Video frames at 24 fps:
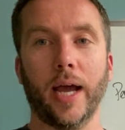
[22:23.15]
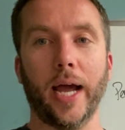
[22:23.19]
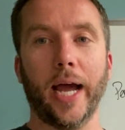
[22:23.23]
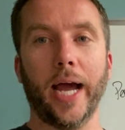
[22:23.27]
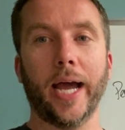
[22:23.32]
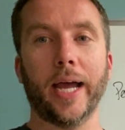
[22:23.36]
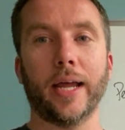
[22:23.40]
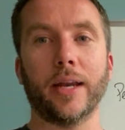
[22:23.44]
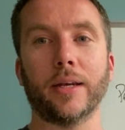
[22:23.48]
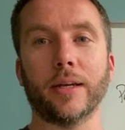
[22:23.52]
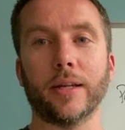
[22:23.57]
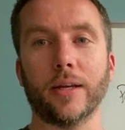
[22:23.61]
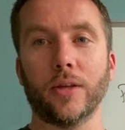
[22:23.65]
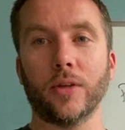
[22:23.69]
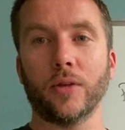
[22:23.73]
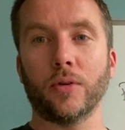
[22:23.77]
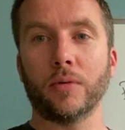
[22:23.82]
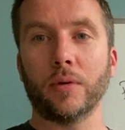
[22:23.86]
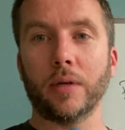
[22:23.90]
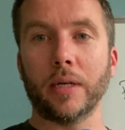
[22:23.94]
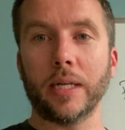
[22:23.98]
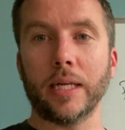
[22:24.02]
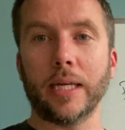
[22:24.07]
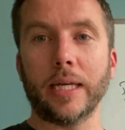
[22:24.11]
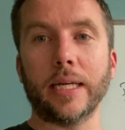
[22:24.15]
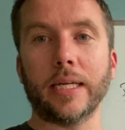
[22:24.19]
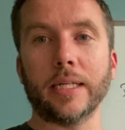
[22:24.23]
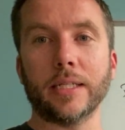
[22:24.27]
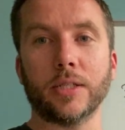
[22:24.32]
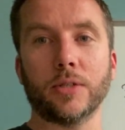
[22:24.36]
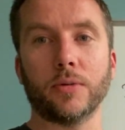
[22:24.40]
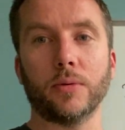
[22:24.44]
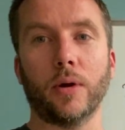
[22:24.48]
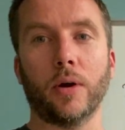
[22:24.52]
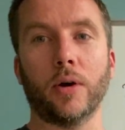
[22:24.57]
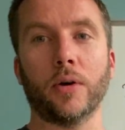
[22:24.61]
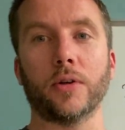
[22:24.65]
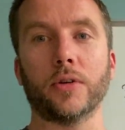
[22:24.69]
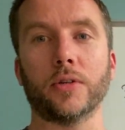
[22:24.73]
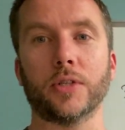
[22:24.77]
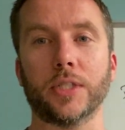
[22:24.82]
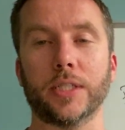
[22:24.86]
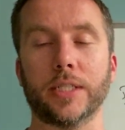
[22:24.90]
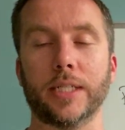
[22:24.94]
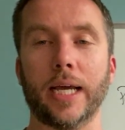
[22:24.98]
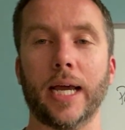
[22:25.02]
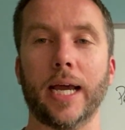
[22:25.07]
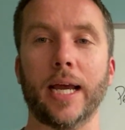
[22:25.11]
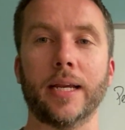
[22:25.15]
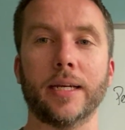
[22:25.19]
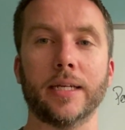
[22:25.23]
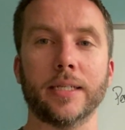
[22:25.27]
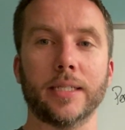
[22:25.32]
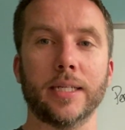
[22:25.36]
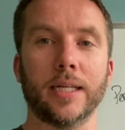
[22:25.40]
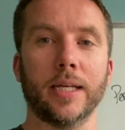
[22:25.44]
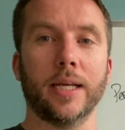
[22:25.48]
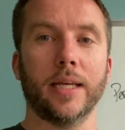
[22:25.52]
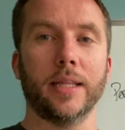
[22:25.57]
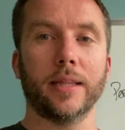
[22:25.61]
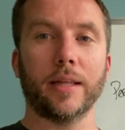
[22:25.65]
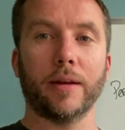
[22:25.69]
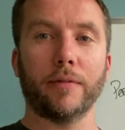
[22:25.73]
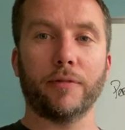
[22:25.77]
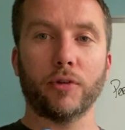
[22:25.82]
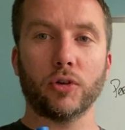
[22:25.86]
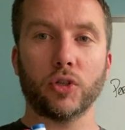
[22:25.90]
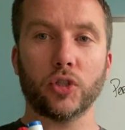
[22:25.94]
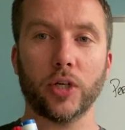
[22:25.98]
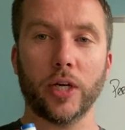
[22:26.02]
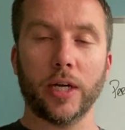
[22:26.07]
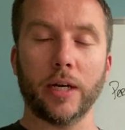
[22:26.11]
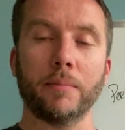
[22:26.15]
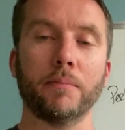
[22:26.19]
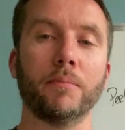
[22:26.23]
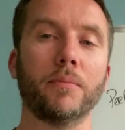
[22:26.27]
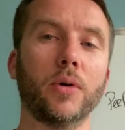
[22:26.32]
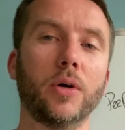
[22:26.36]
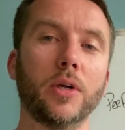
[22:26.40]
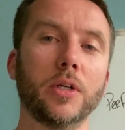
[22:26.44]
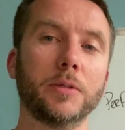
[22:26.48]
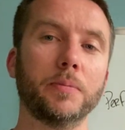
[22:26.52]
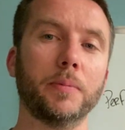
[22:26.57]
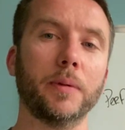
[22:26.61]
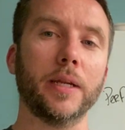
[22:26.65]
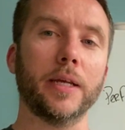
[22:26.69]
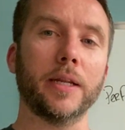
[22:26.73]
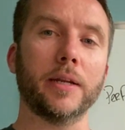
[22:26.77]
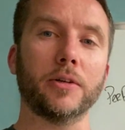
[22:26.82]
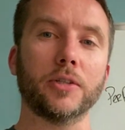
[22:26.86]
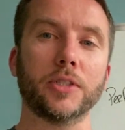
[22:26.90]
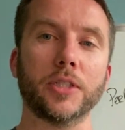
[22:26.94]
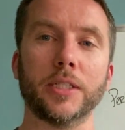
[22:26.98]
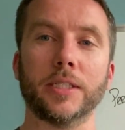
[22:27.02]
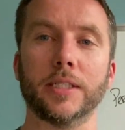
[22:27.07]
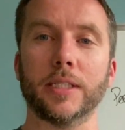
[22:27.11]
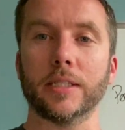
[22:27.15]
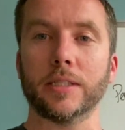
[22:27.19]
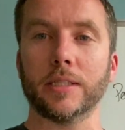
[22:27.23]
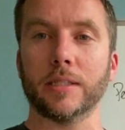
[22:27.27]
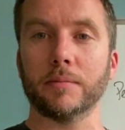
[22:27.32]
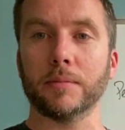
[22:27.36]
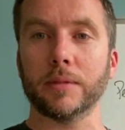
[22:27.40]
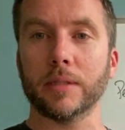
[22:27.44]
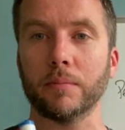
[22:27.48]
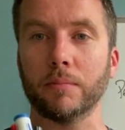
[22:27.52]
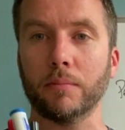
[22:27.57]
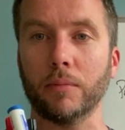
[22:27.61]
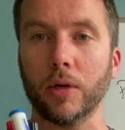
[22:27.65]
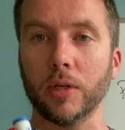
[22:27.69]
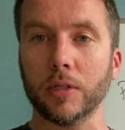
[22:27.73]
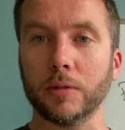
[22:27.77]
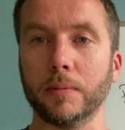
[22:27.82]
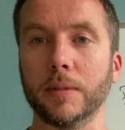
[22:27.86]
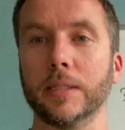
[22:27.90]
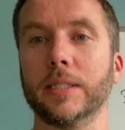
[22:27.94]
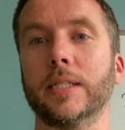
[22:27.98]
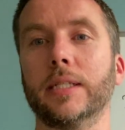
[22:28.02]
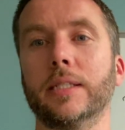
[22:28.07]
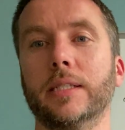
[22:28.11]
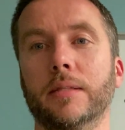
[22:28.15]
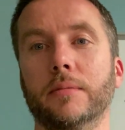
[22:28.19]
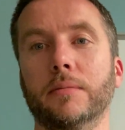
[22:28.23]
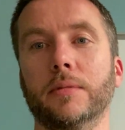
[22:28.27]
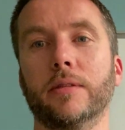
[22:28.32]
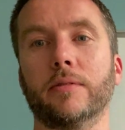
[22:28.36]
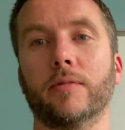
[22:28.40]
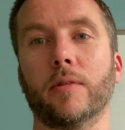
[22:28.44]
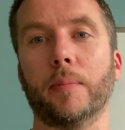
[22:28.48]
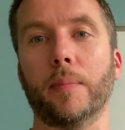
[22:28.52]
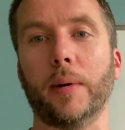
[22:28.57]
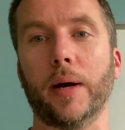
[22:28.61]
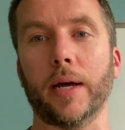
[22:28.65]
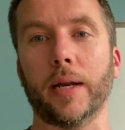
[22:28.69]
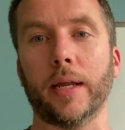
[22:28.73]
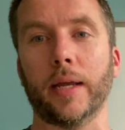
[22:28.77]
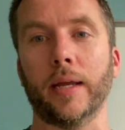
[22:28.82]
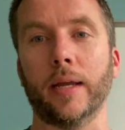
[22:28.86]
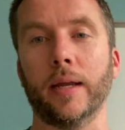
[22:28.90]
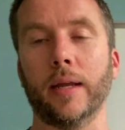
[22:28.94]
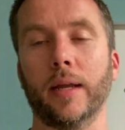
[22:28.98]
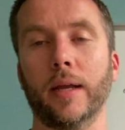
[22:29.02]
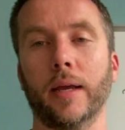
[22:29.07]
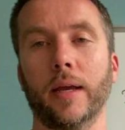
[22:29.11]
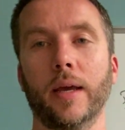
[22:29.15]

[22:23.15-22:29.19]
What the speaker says: and you need to understand that if you're training multiple energy systems and multiple systems of the body,